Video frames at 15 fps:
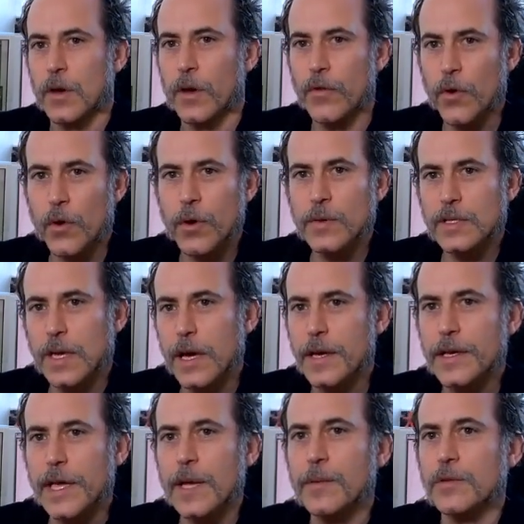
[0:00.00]
Although I was
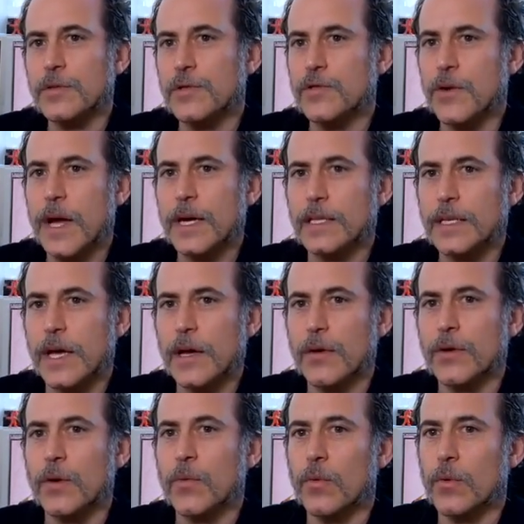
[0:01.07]
unable to track
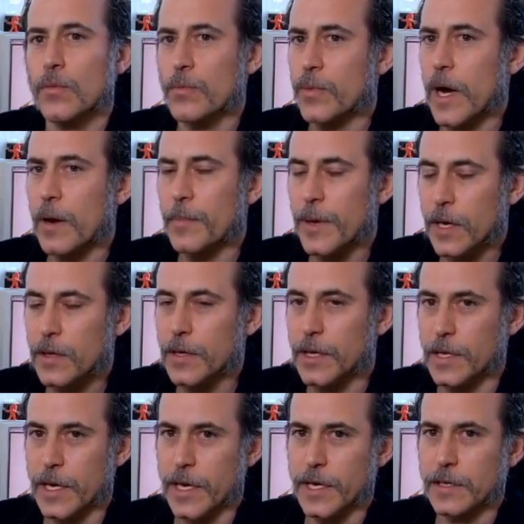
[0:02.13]
down brown
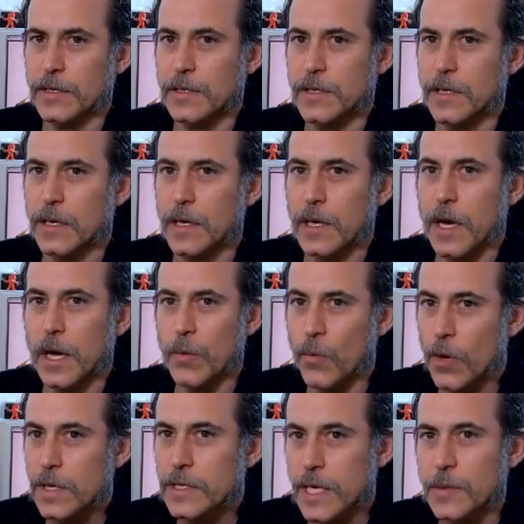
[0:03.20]
pelican eggs, I
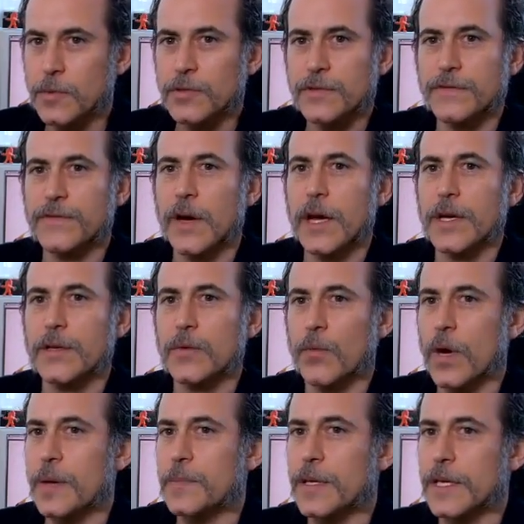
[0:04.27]
was able to find
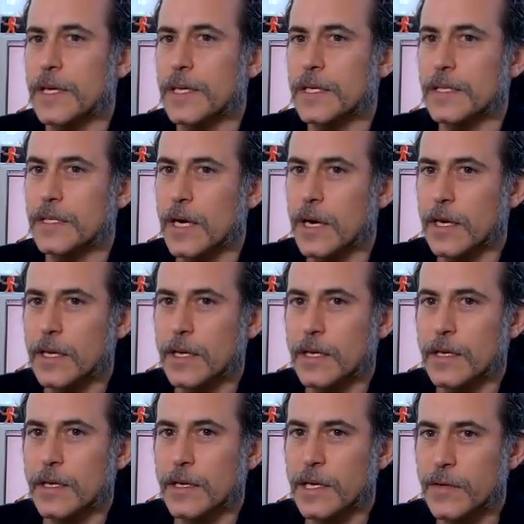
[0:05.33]
white Peking duck,
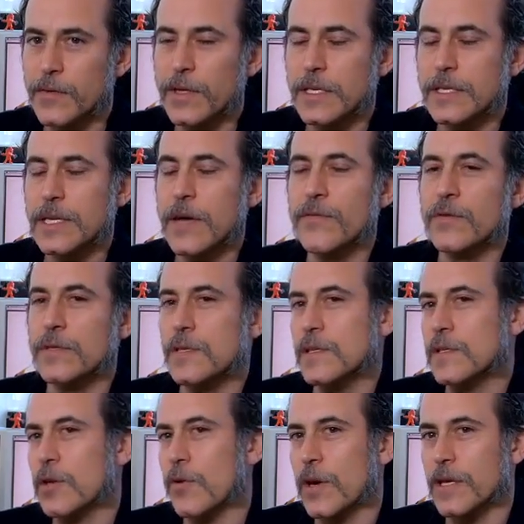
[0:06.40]
given that San
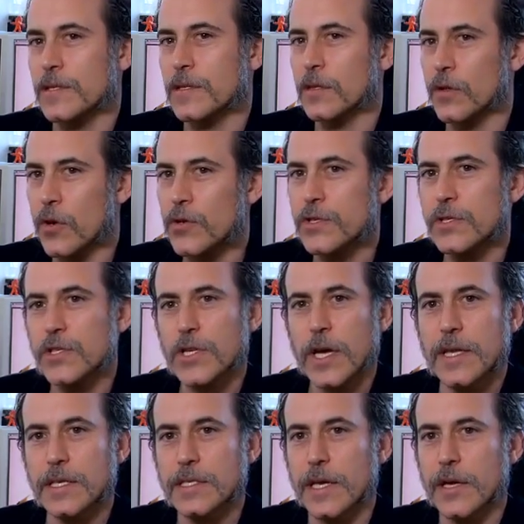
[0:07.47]
Francisco has the largest
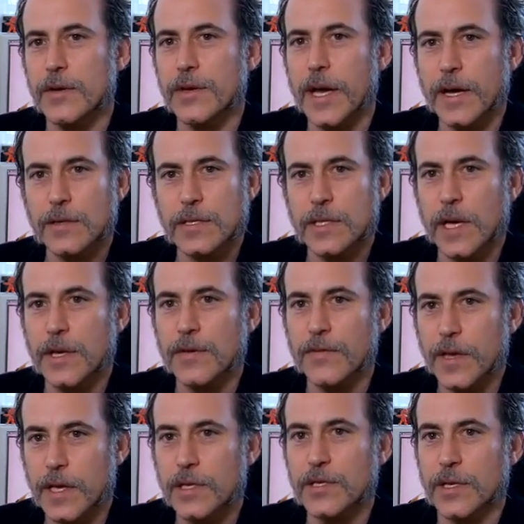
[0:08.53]
Chinatown outside of
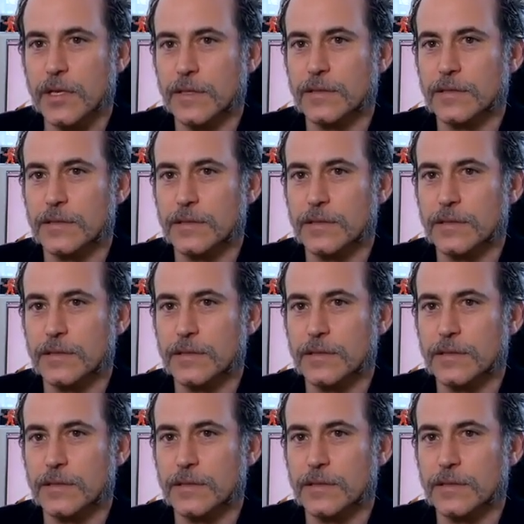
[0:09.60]
Asia.